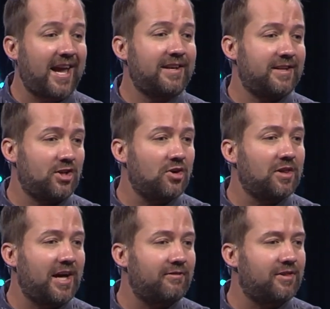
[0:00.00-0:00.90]
and in your
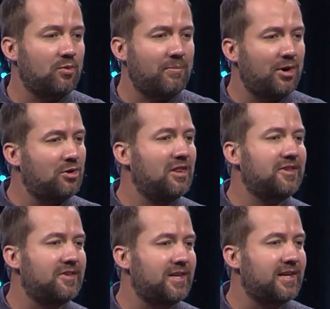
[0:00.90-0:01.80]
life that we're both
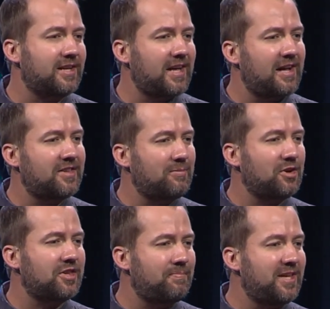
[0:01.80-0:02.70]
listening and God's able
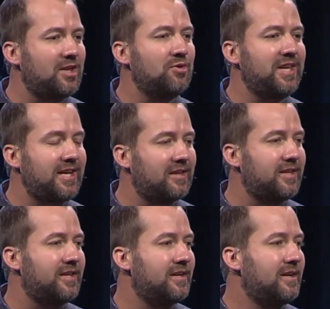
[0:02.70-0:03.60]
to speak
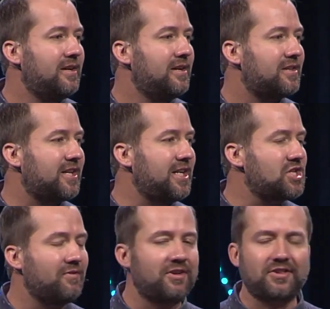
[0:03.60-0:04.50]
uniquely to
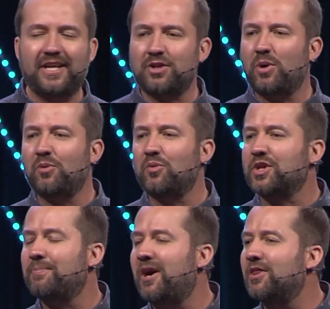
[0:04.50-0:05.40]
each of us. And that's why we
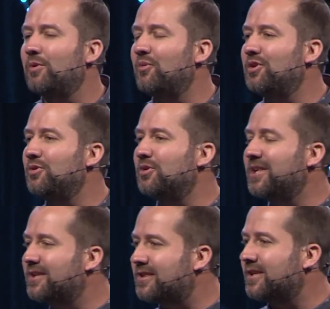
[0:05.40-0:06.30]
respond the way we do.
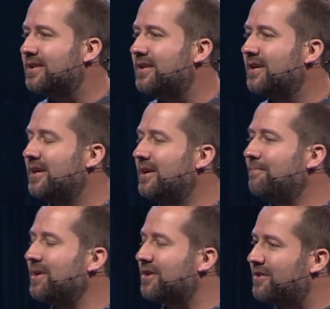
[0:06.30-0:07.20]
Listen,
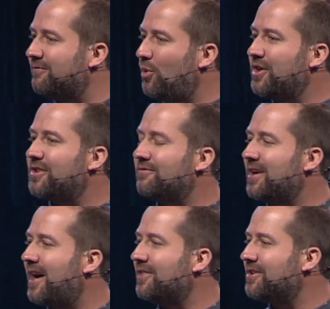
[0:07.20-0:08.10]
because the voice of
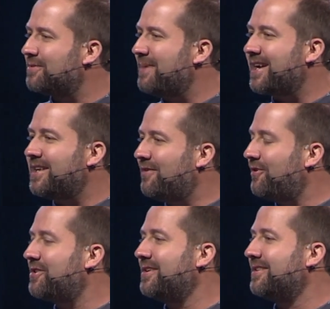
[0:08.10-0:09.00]
God, this
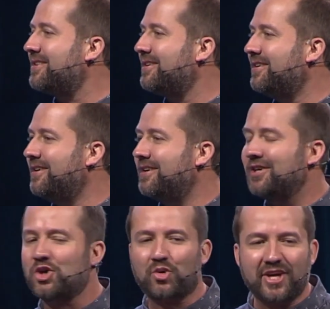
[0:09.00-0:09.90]
magnificent
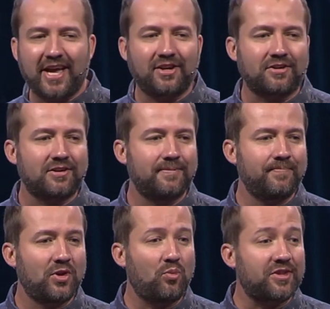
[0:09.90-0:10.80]
creator,
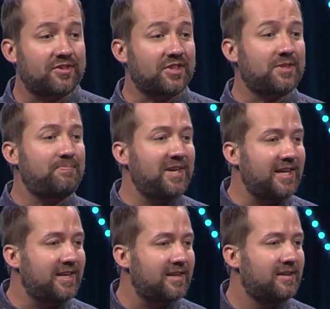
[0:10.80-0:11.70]
wants to
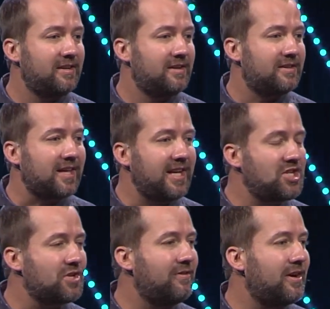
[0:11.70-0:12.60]
speak to
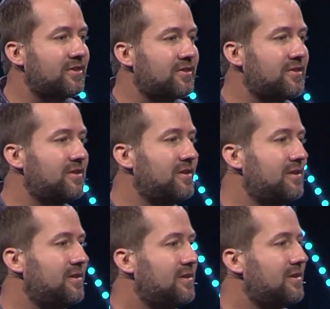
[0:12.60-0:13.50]
each of us
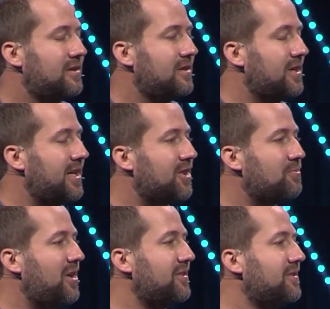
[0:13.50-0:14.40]
in his
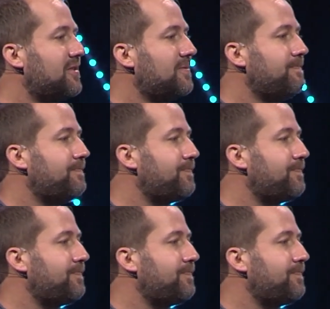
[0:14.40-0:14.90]
presence.